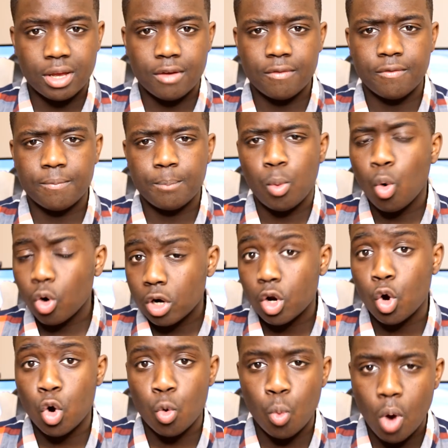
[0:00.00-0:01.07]
of poor
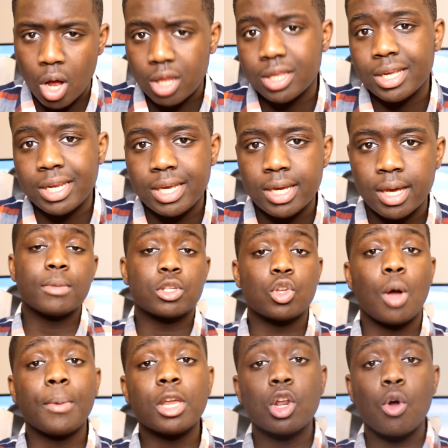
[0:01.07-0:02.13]
quality. So
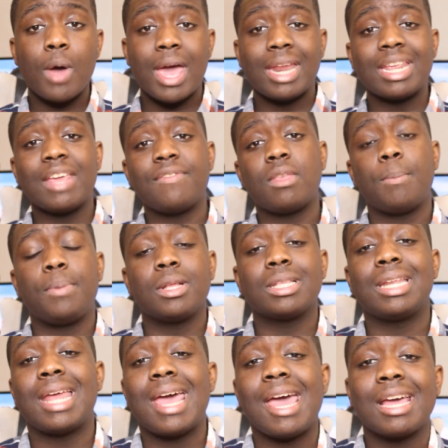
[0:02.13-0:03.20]
I'm gonna go ahead and give the build
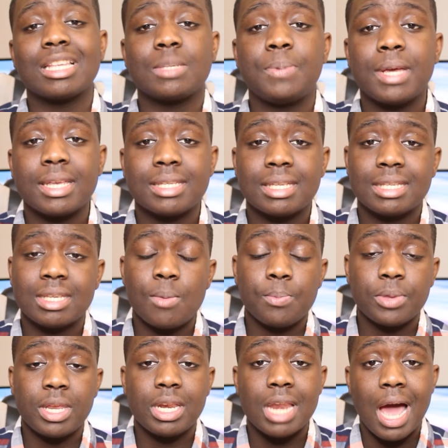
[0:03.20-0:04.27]
an X because it's
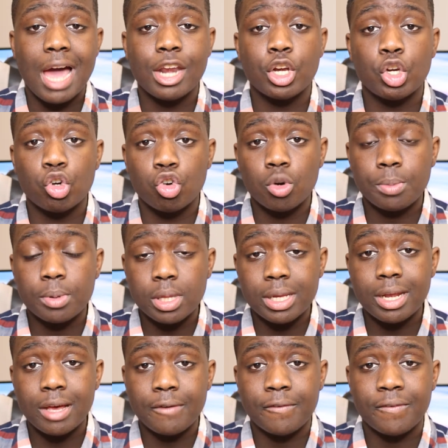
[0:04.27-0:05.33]
simply not durable
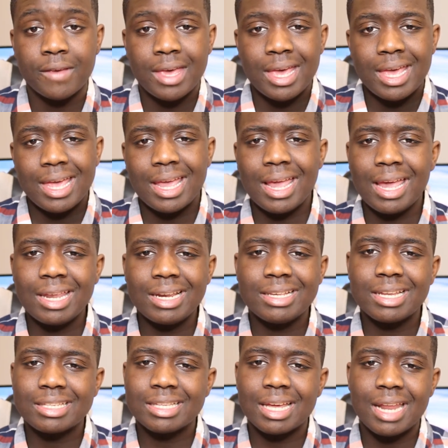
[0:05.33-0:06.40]
enough, and it
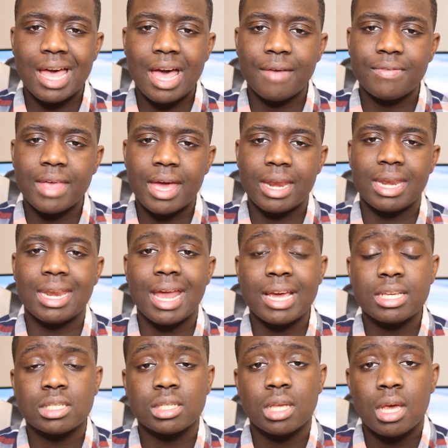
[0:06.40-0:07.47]
does not have that
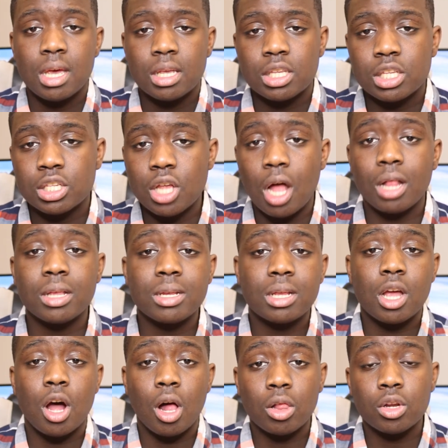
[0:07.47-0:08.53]
nice, solid
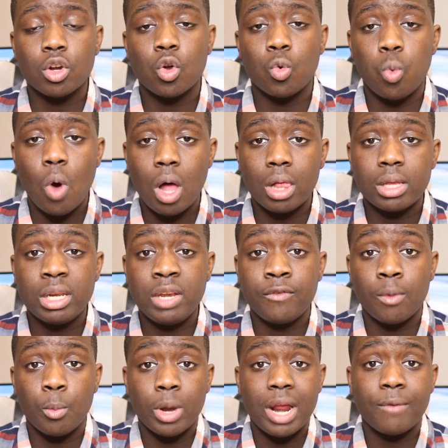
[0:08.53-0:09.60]
color quality
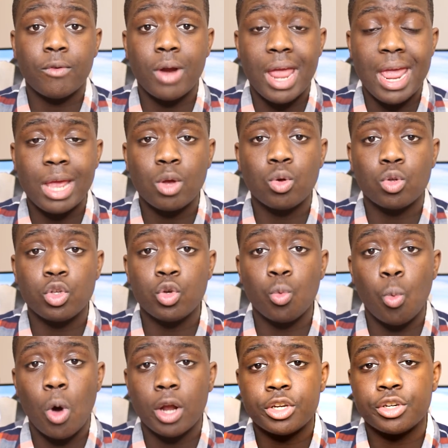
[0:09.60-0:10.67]
from whatever angle you
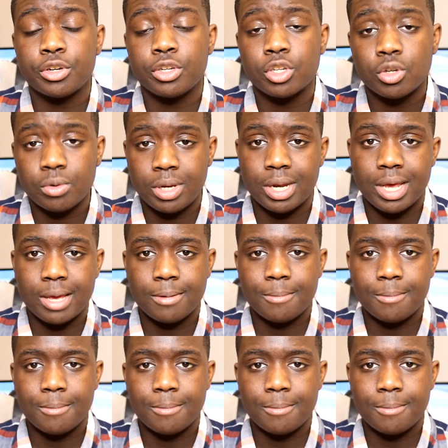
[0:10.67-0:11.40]
watch your screen at.